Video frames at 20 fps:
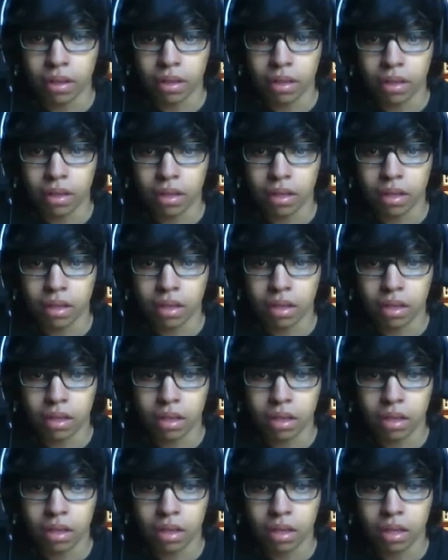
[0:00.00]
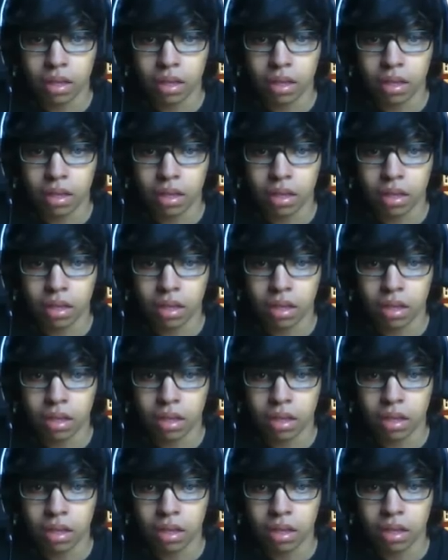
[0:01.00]

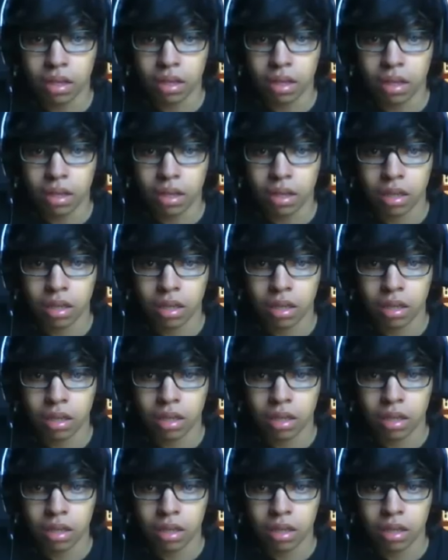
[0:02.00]
Nothing is said.